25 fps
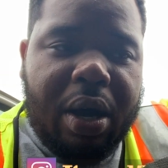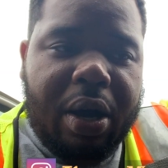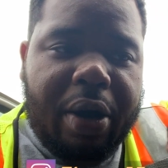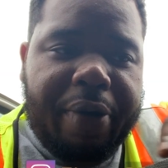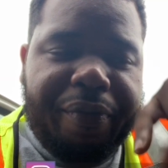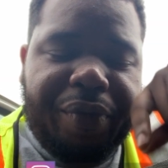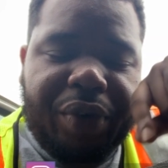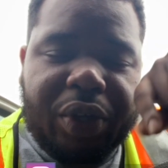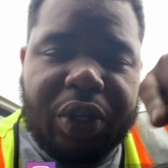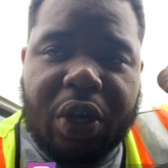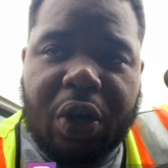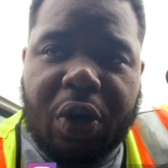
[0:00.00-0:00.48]

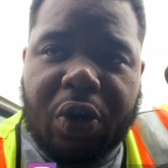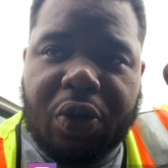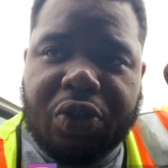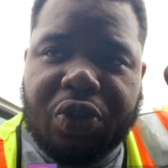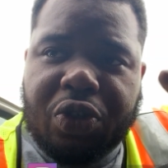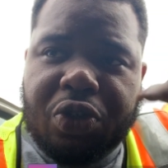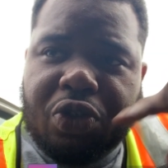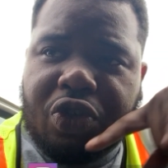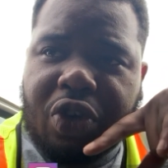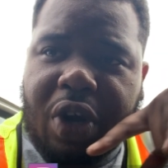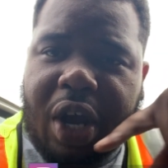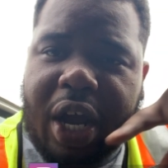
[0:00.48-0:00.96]
for those
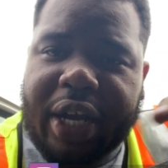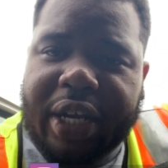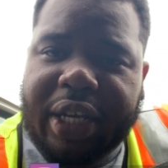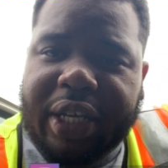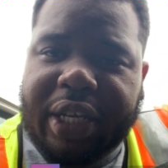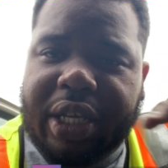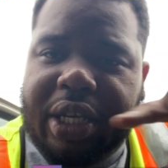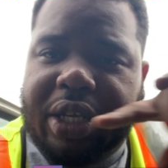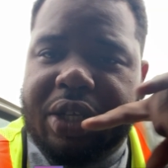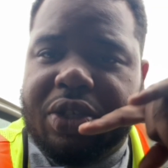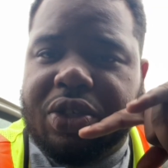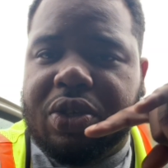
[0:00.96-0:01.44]
who trying to
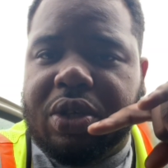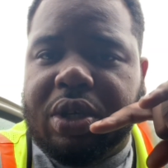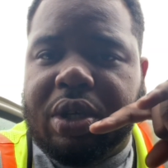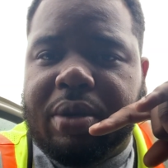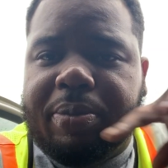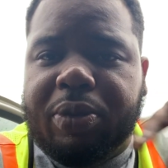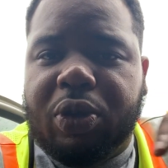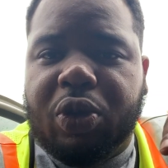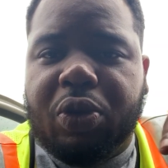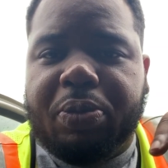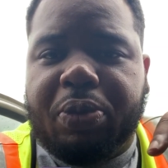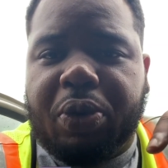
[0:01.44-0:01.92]
get into the
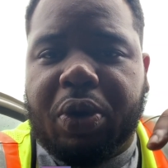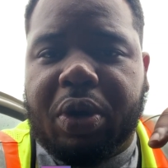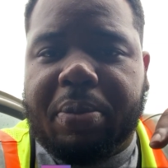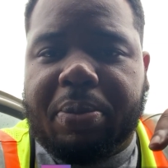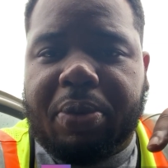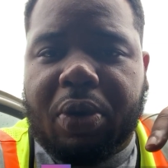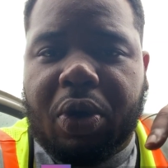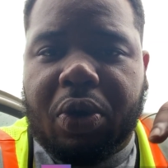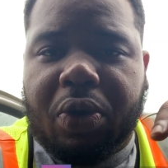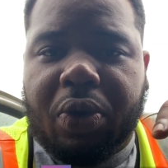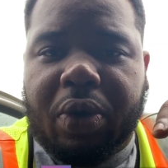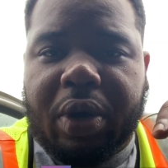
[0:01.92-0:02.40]
Blueprint
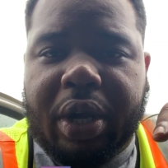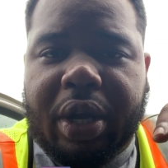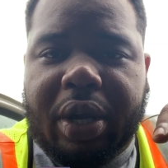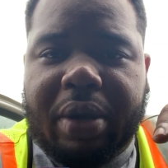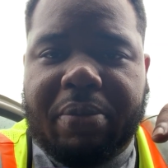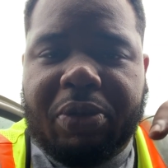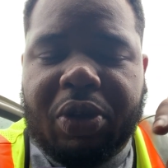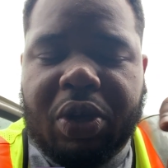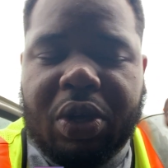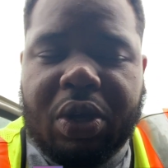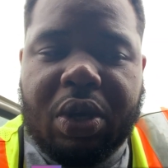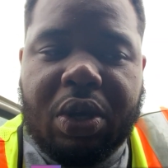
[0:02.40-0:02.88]
program,
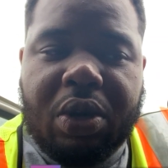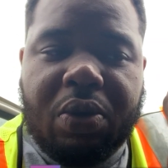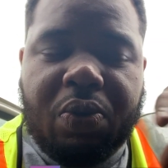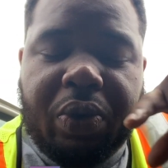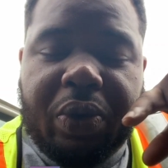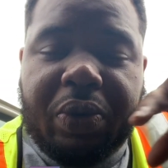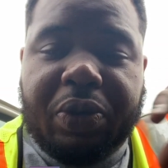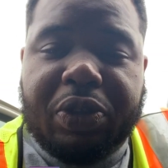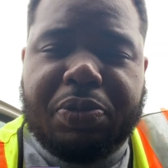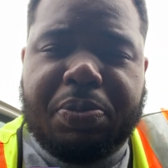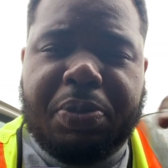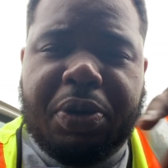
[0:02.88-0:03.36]

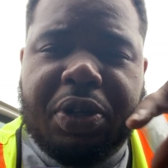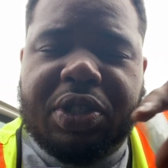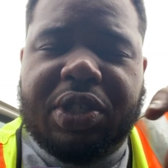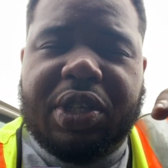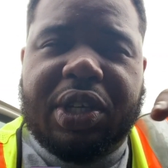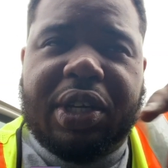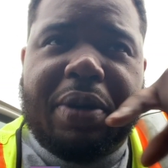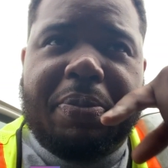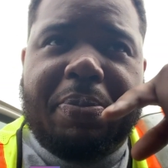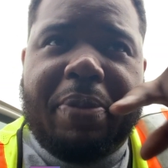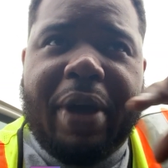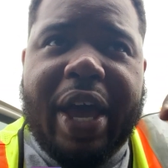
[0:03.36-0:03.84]
we was booked to
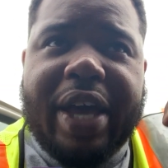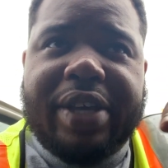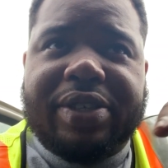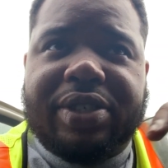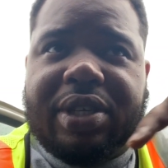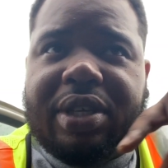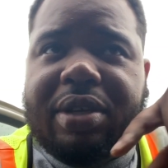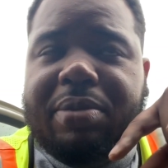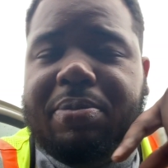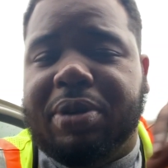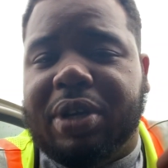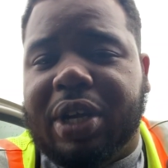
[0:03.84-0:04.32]

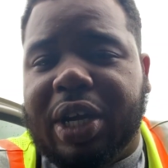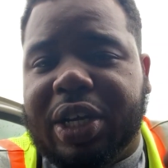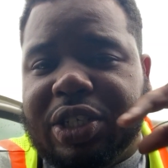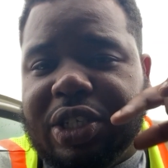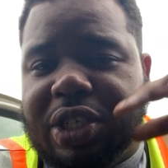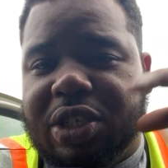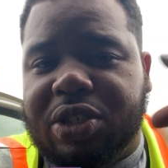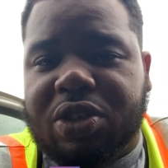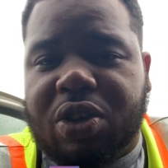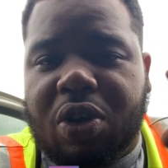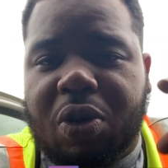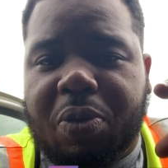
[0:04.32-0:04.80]
capacity, but I
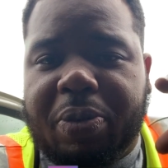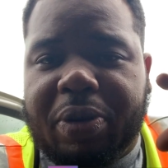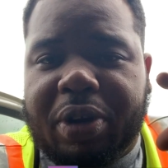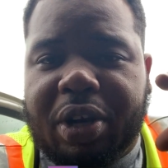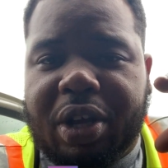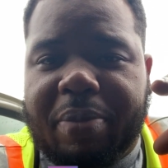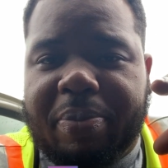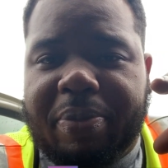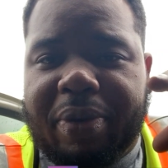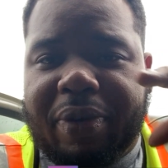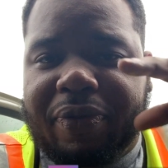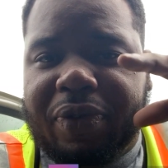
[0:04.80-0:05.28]
just opened
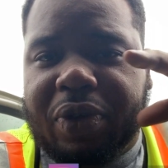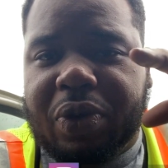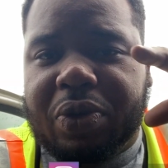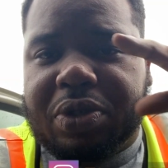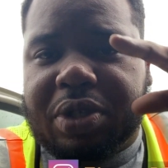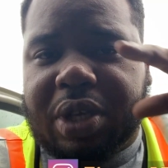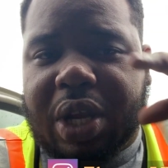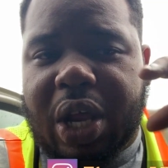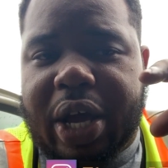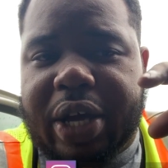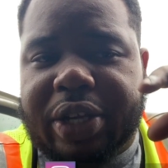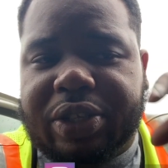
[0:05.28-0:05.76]
up a few
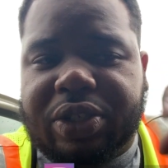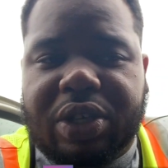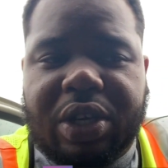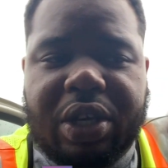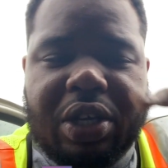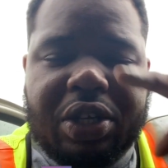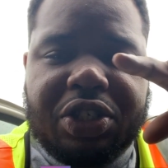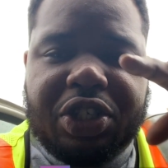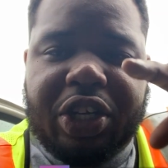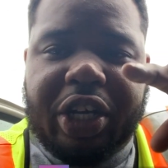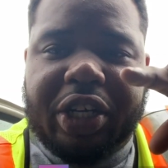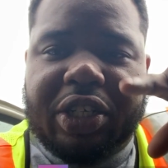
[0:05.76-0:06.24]
slots.
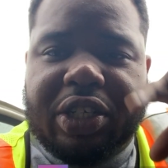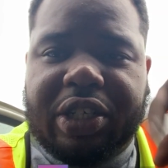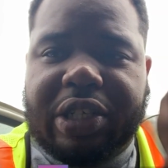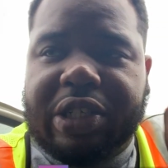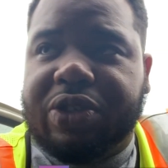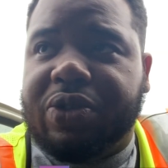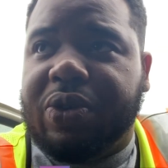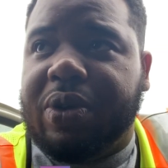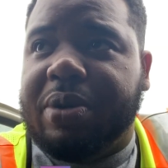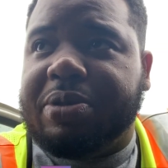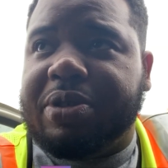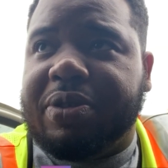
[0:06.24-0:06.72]
Check the
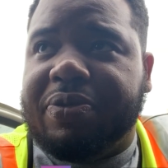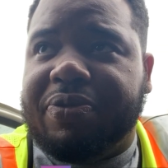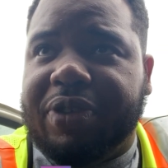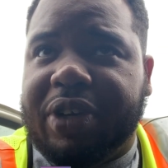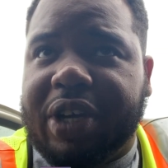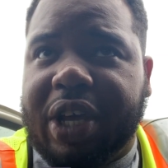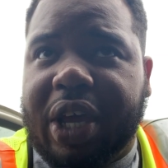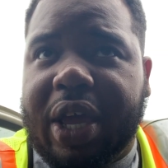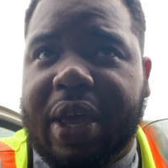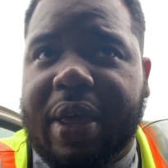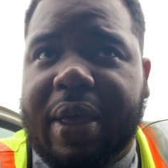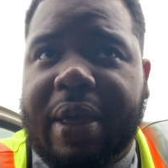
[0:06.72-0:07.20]
description for
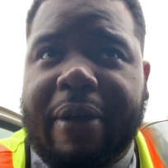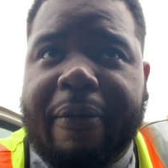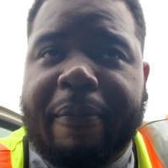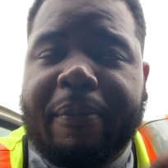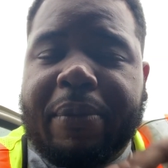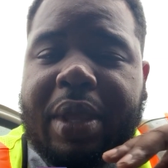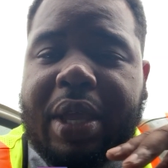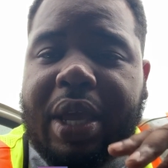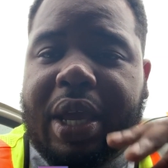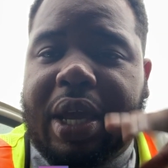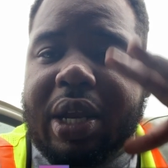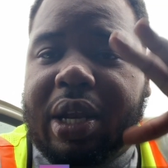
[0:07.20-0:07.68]
that.
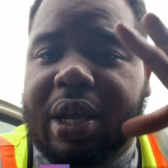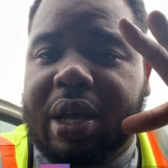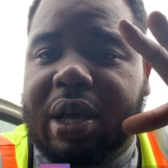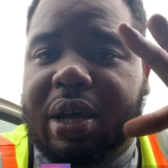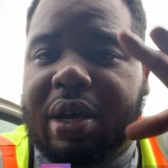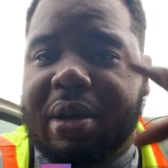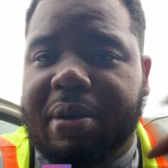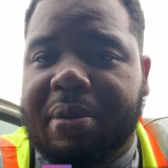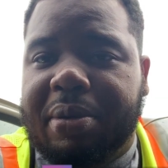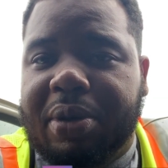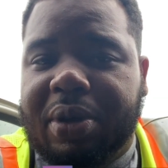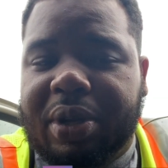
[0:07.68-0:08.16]
And
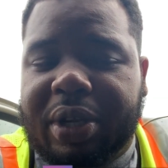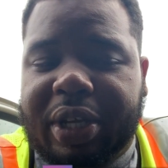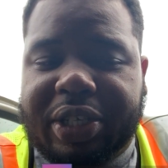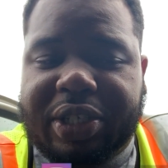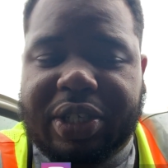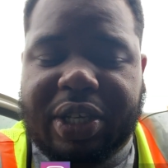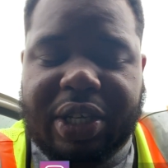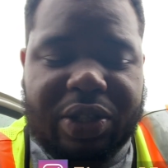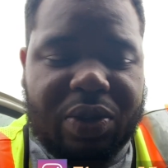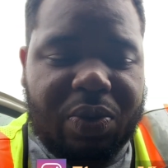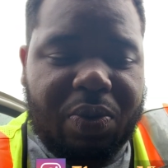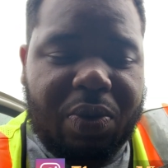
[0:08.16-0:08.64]
let's
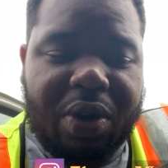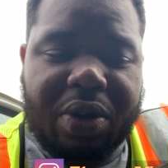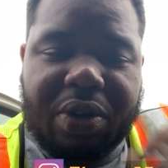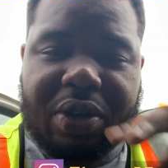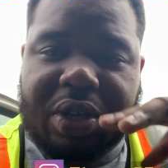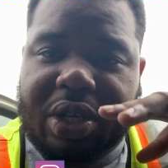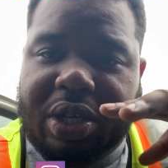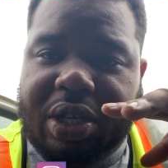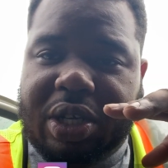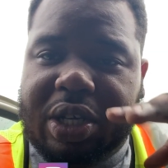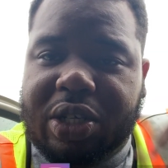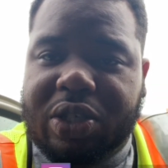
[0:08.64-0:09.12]
get to work
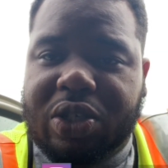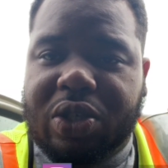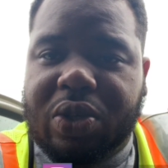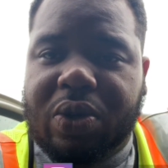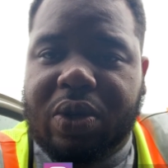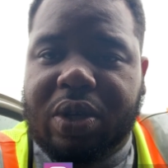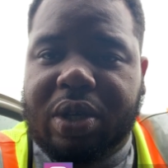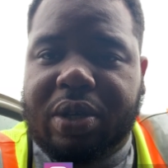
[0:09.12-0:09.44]
and get to it.